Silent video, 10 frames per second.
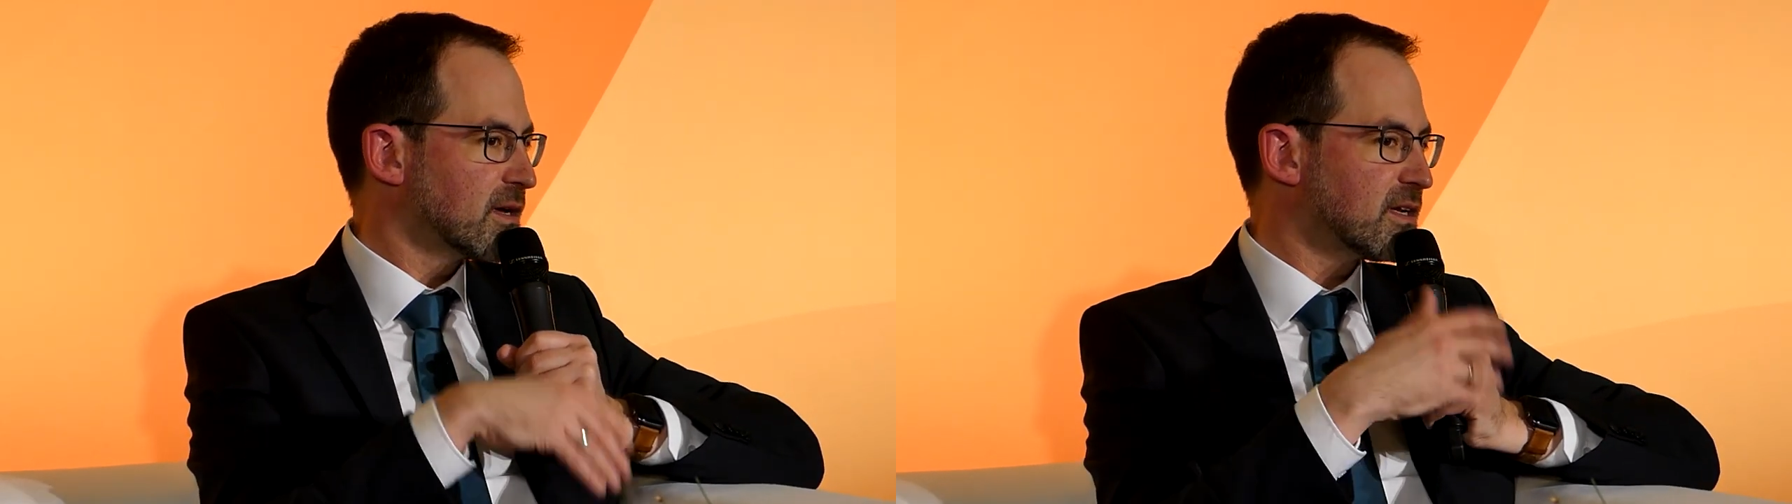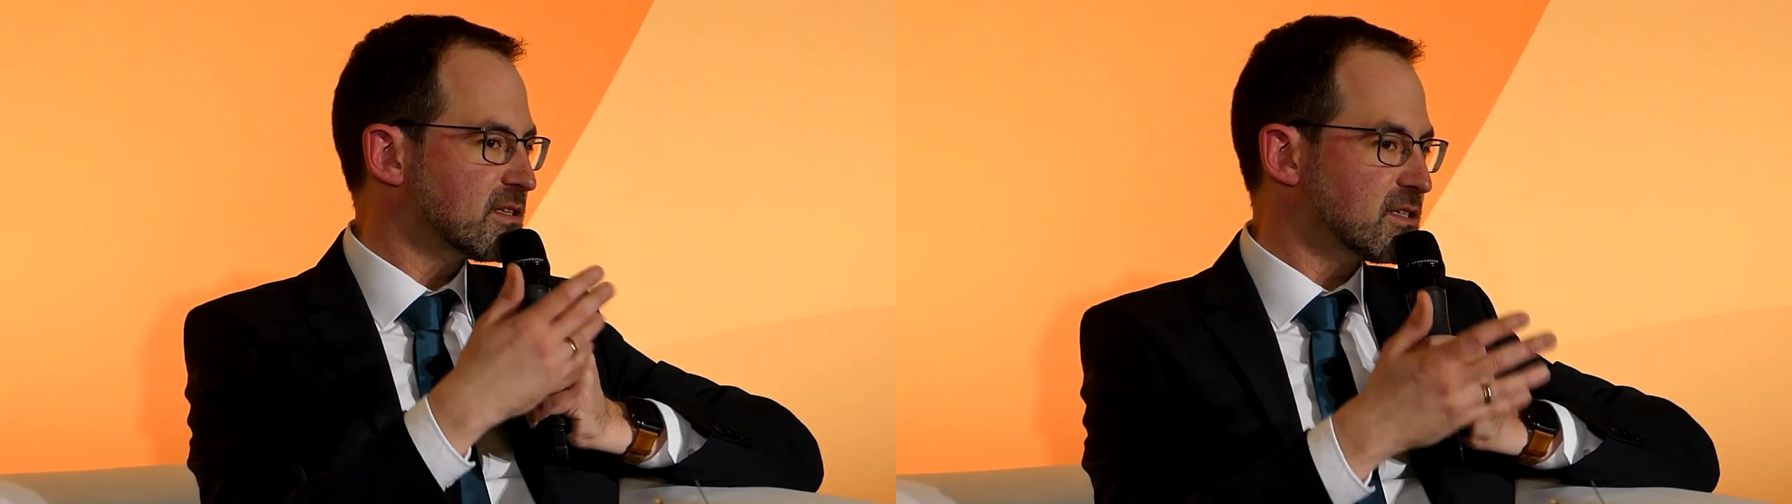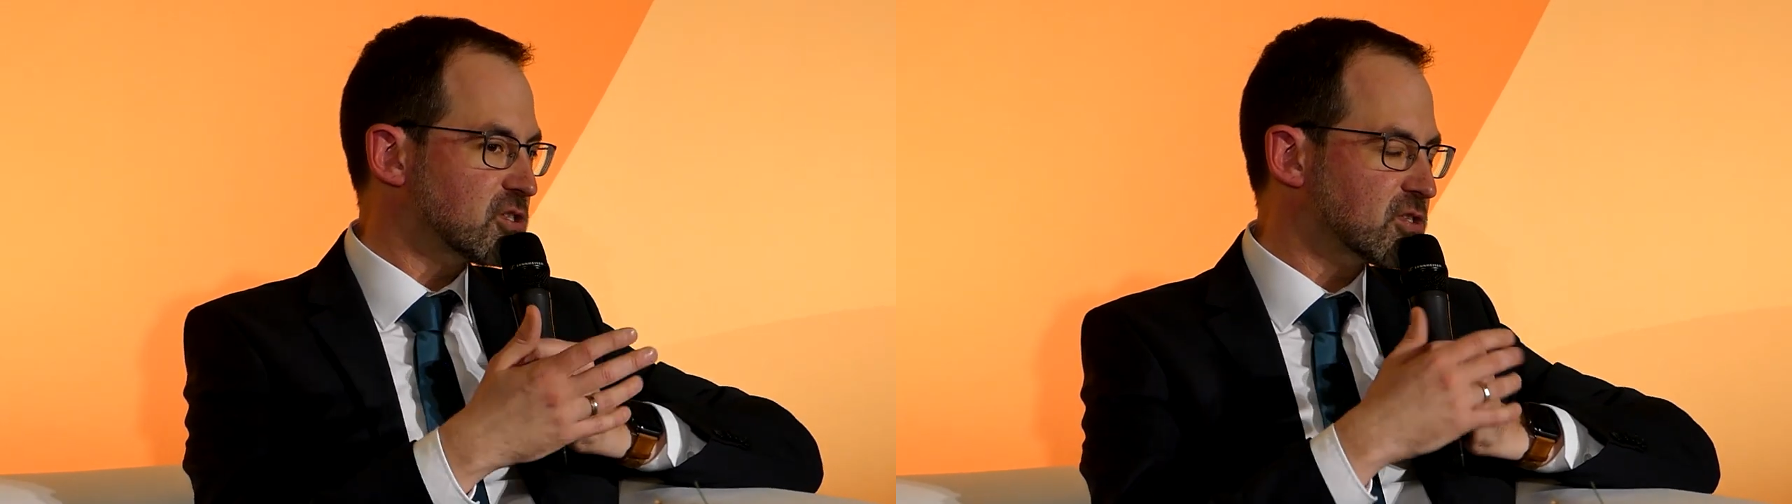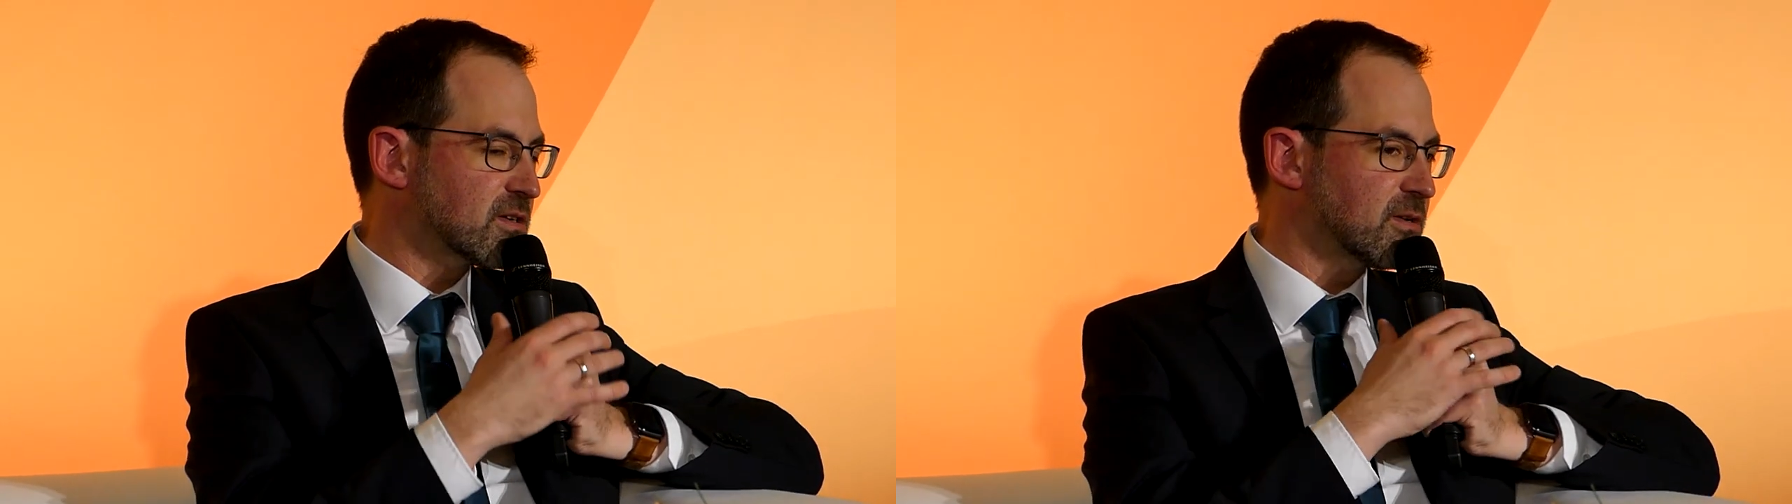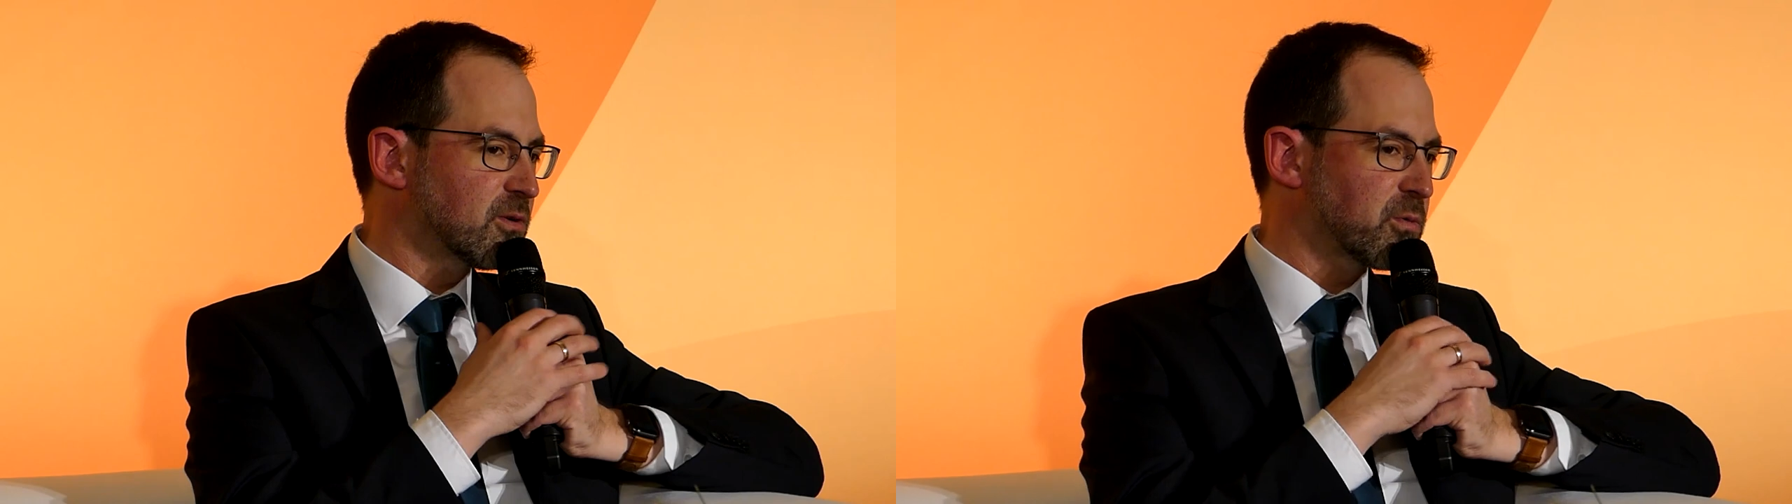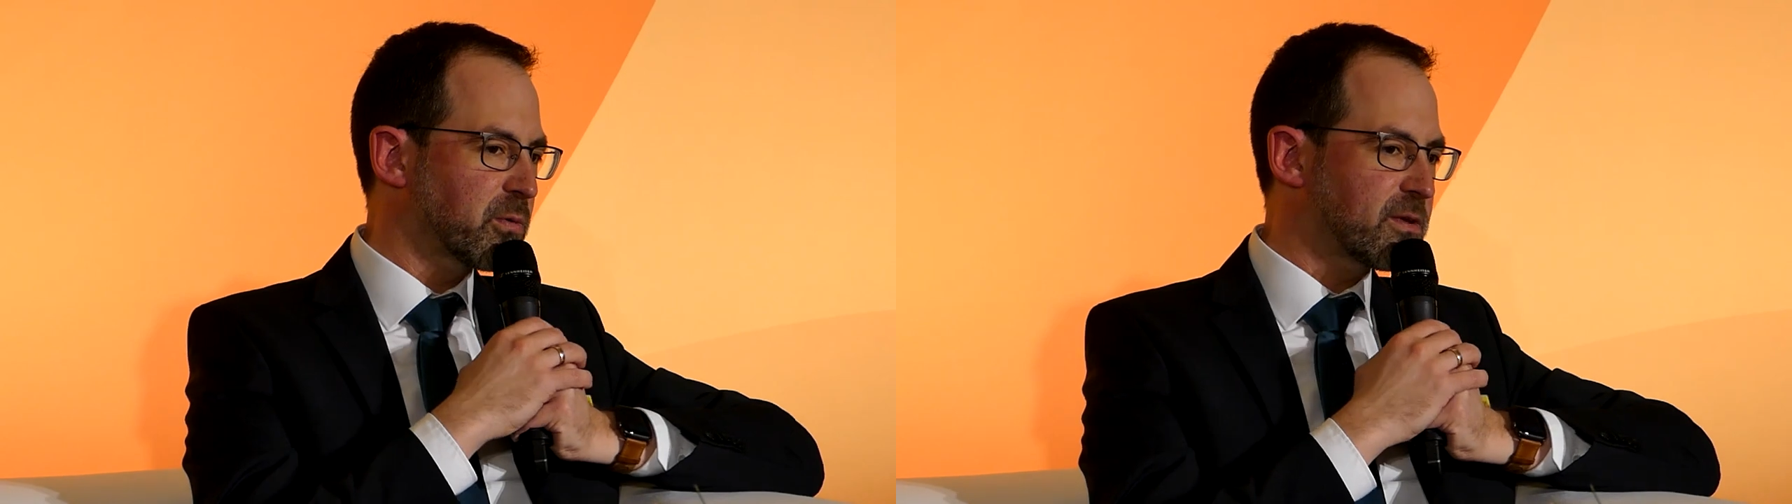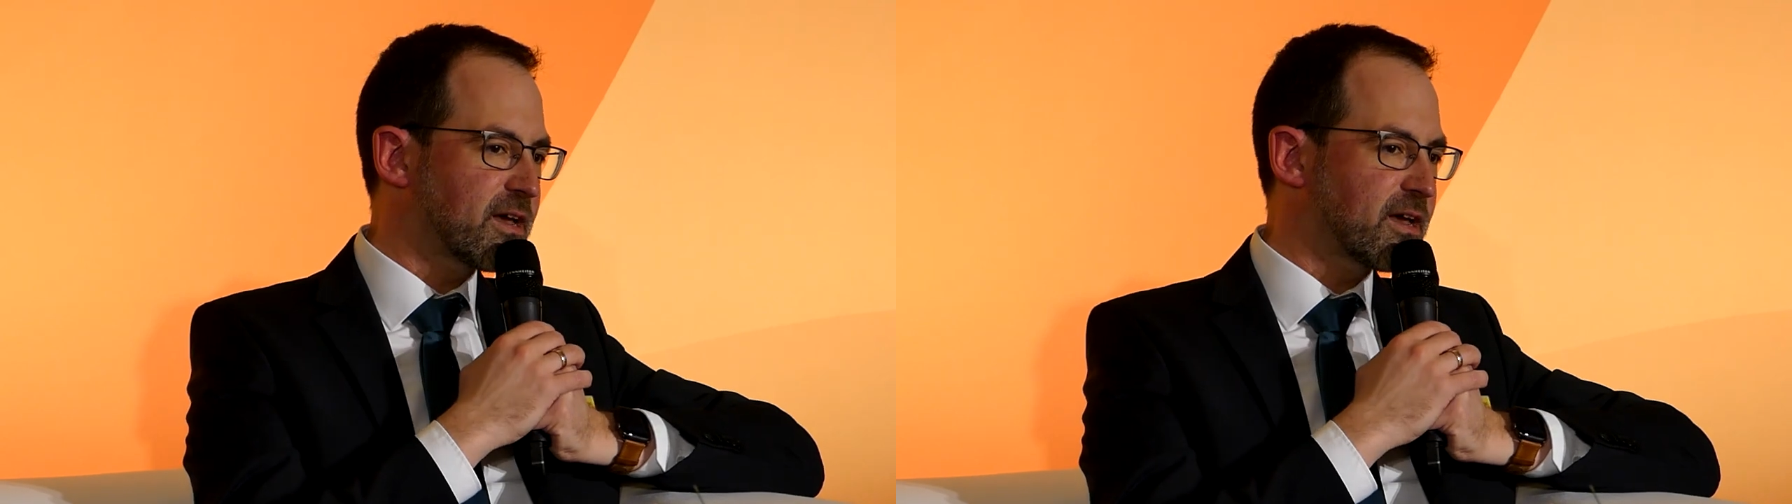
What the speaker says: In addition, we will